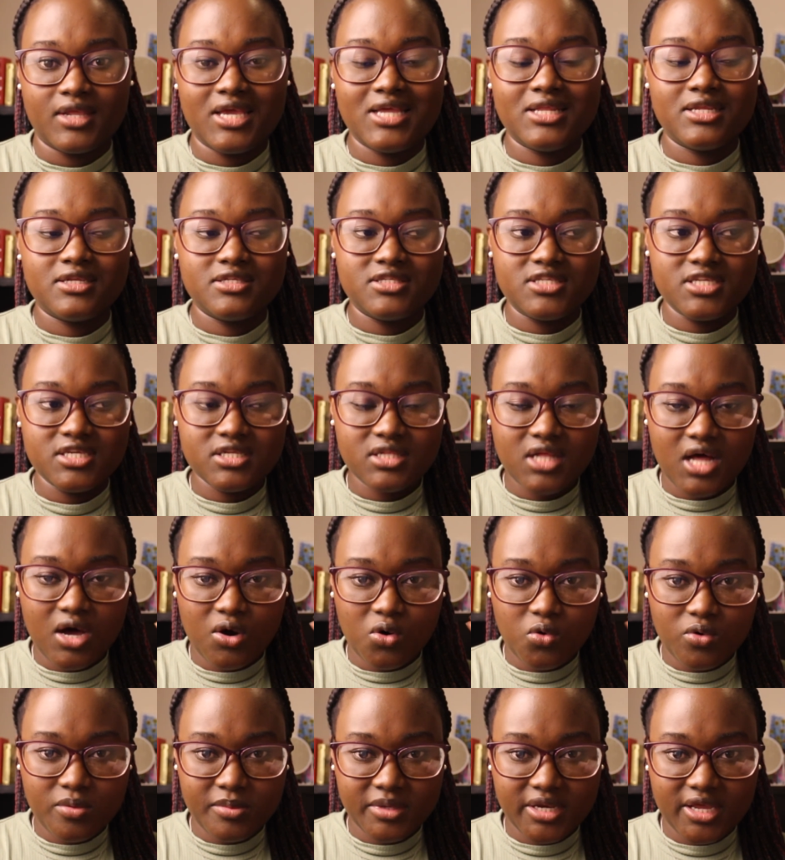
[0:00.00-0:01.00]
And until
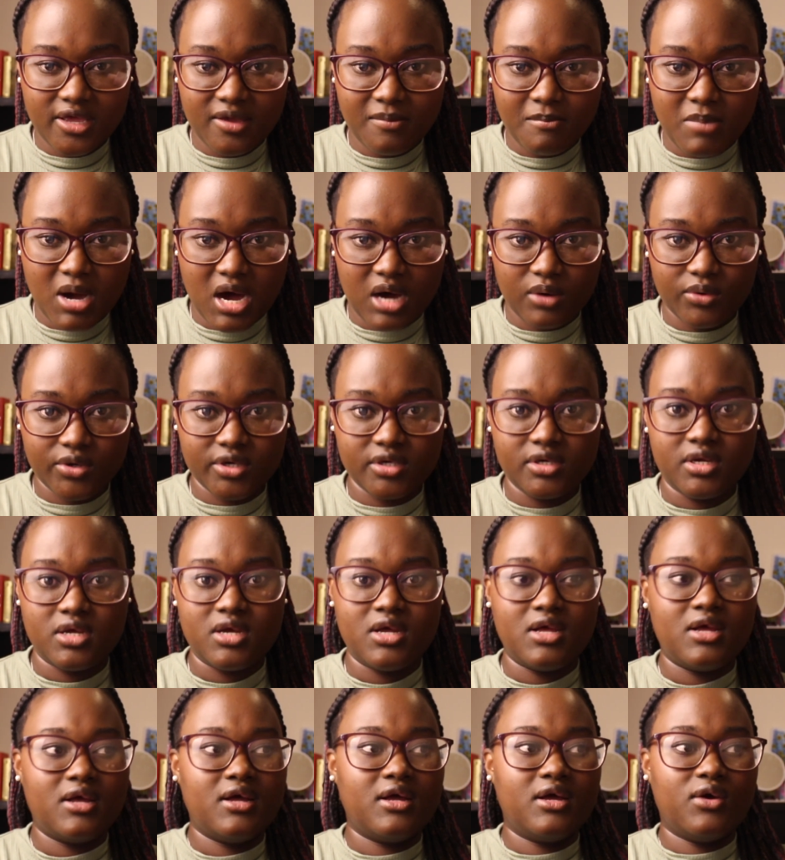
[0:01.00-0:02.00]
our women are
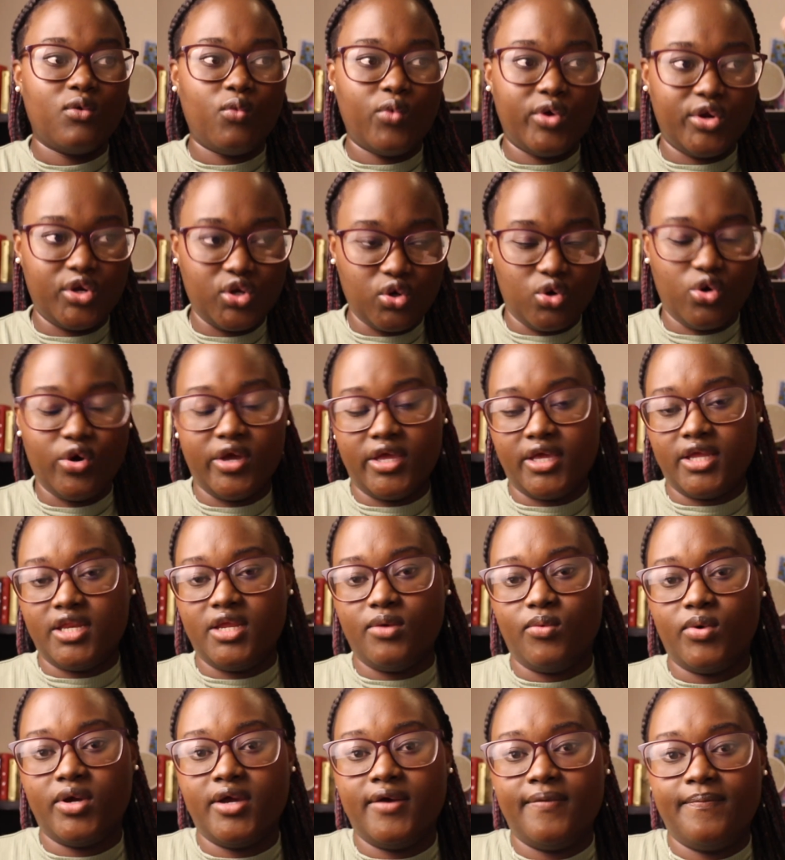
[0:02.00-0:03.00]
empowered, we're not going
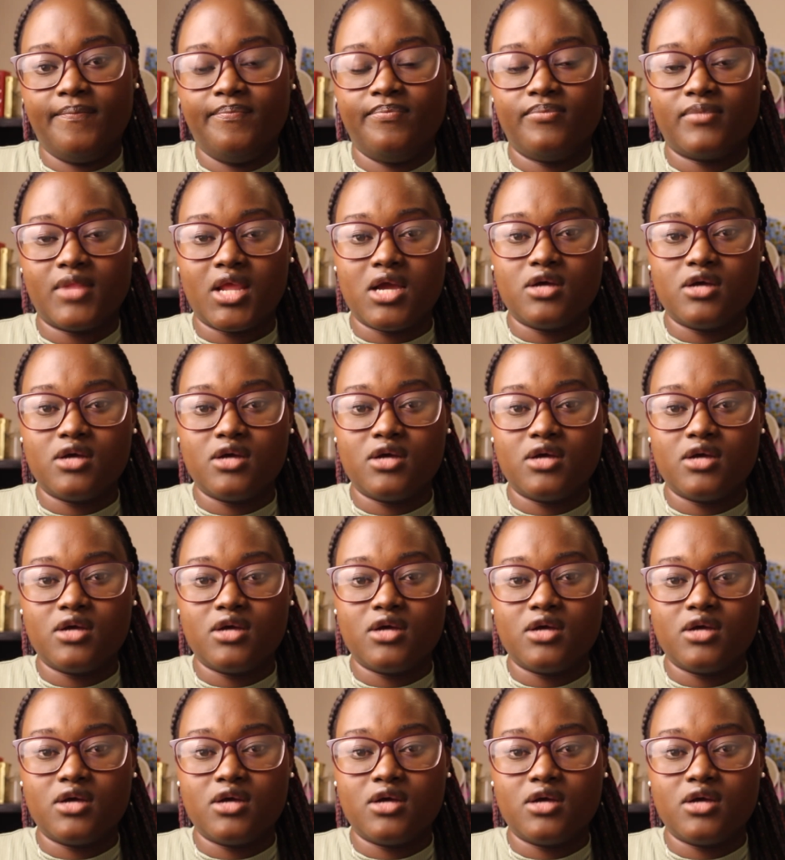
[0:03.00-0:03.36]
anywhere.